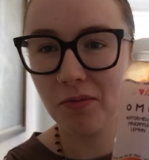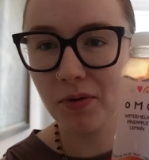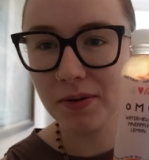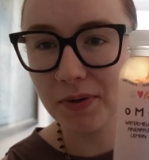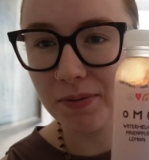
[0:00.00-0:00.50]

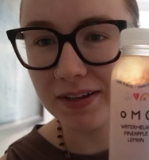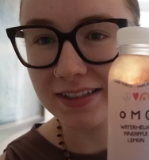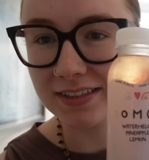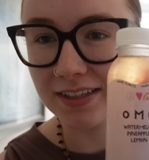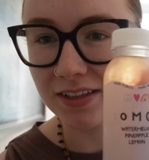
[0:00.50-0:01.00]
when we
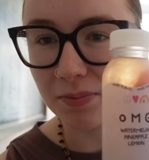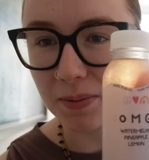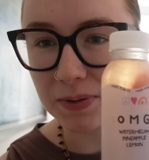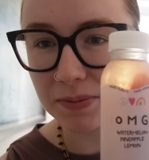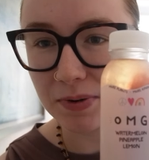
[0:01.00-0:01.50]
went to the
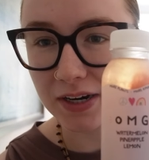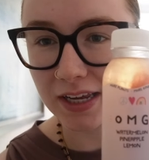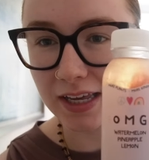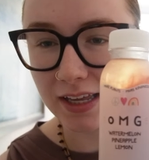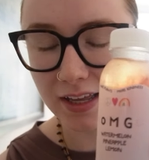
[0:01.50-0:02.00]
public
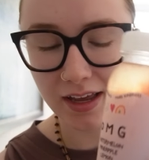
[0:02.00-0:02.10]
market,